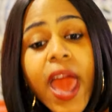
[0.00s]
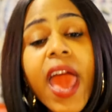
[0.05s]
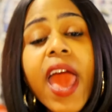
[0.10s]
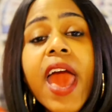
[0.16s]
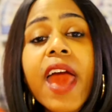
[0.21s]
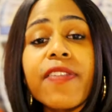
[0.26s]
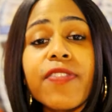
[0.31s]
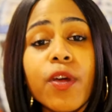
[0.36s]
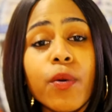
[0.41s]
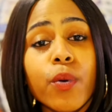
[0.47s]

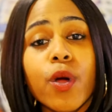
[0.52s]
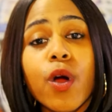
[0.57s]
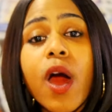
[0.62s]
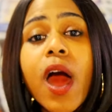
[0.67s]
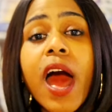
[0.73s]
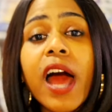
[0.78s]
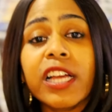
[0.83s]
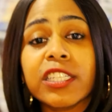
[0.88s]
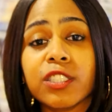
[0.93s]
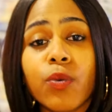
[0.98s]
and the Real
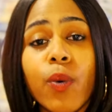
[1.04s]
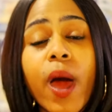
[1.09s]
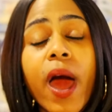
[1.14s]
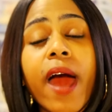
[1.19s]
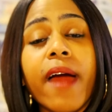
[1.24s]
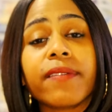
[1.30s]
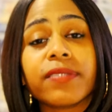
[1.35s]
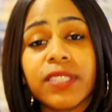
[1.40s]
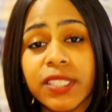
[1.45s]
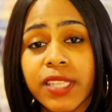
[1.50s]

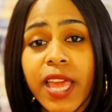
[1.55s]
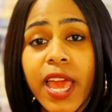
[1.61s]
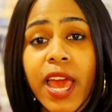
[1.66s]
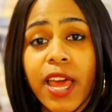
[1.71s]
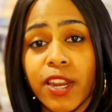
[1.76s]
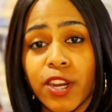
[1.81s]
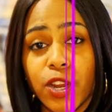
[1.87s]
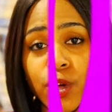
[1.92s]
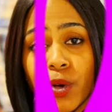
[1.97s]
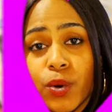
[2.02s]
Housewives
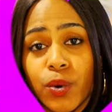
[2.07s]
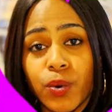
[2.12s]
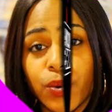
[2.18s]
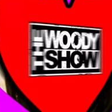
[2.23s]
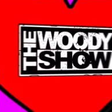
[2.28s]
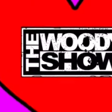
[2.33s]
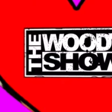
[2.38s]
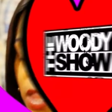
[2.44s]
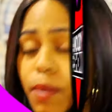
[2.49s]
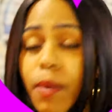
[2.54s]
scandal.
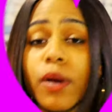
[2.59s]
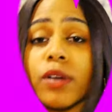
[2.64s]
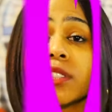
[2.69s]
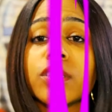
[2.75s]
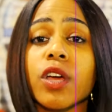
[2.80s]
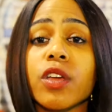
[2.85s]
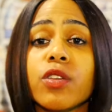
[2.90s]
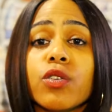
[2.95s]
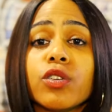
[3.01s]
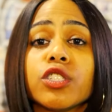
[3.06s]
The most
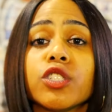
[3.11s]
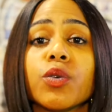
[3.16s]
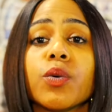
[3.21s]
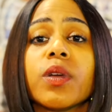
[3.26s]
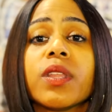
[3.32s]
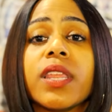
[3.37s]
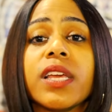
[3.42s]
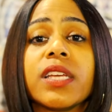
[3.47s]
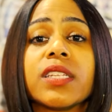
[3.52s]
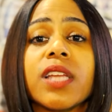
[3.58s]

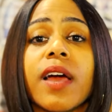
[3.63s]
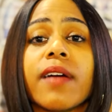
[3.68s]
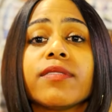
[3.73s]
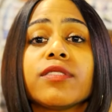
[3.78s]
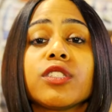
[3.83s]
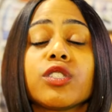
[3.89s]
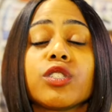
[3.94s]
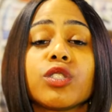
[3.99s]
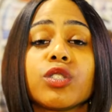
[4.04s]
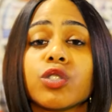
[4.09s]
unusual things I've
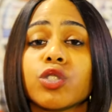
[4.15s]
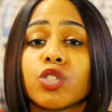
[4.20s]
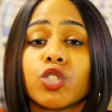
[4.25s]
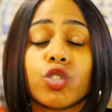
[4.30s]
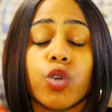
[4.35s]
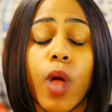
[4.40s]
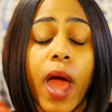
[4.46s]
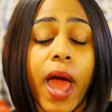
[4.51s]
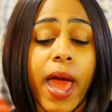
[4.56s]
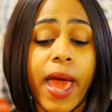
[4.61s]

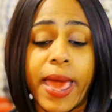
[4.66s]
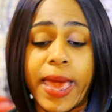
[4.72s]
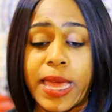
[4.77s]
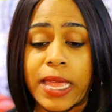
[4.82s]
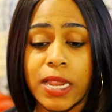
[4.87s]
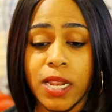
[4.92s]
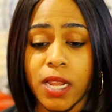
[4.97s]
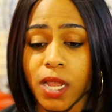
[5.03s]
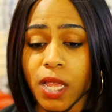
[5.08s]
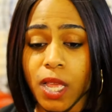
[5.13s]

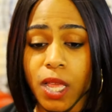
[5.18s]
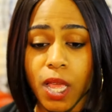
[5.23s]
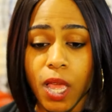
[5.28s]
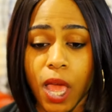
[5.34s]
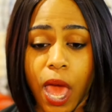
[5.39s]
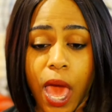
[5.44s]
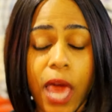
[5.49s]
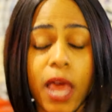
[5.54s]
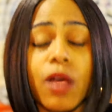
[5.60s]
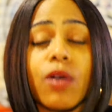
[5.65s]
tried,
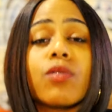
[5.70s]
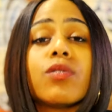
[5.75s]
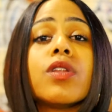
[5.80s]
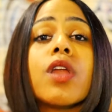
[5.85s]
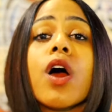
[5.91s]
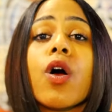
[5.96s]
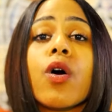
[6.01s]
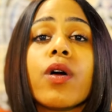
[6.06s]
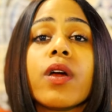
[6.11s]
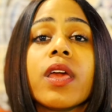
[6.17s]
I don't
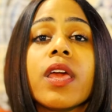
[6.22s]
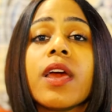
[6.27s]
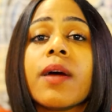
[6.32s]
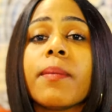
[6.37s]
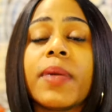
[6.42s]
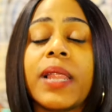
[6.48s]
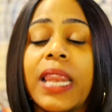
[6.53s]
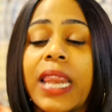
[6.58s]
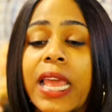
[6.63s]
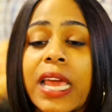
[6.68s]
know, him
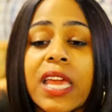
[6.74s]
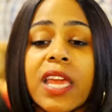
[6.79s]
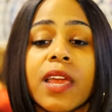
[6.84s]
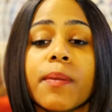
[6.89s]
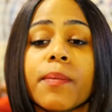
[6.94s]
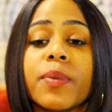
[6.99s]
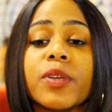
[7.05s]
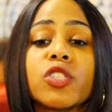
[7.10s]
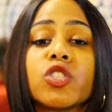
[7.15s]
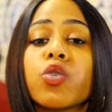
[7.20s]

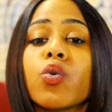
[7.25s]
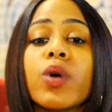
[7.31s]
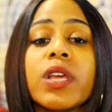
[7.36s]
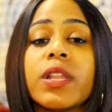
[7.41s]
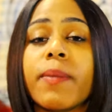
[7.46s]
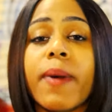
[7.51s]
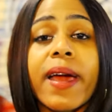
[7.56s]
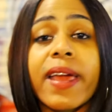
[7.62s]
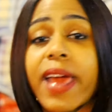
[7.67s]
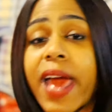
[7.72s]
licking
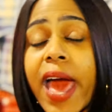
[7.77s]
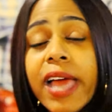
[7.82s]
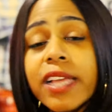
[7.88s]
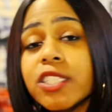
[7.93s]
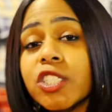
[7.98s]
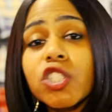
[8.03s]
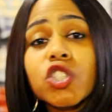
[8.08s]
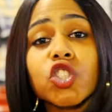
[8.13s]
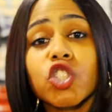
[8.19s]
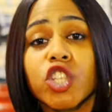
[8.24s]
between my
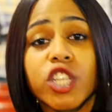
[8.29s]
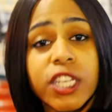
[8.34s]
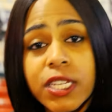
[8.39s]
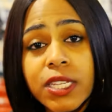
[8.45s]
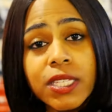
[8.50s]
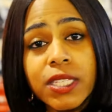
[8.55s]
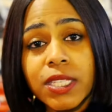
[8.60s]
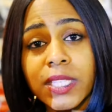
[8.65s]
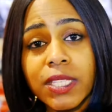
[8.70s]
ass cheeks.